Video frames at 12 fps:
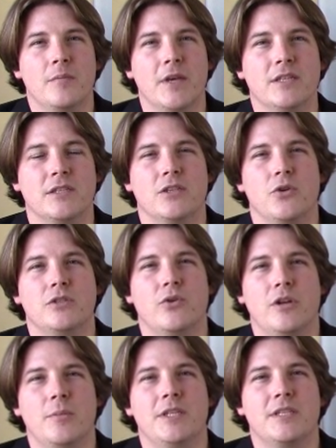because there's always
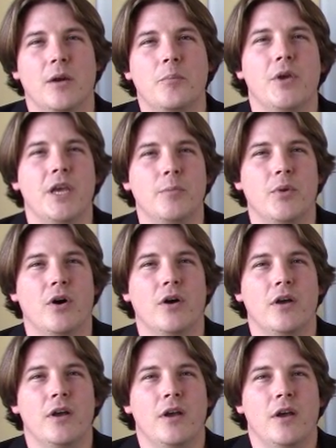going to be some
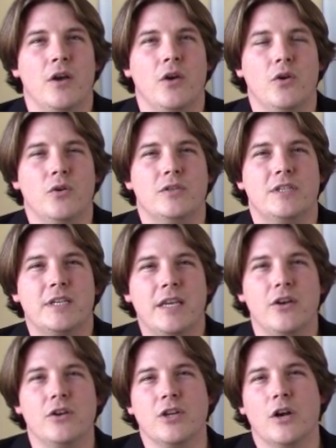people whose
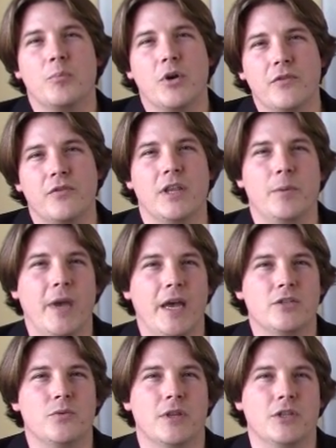skills aren't perfectly
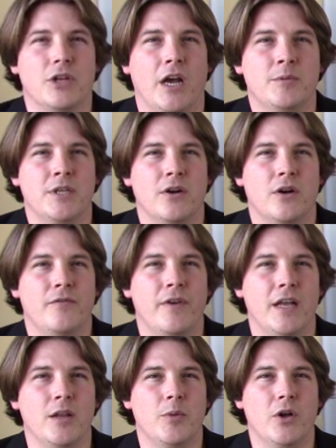matched with the jobs that are
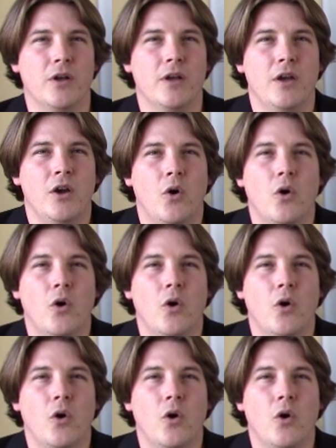available,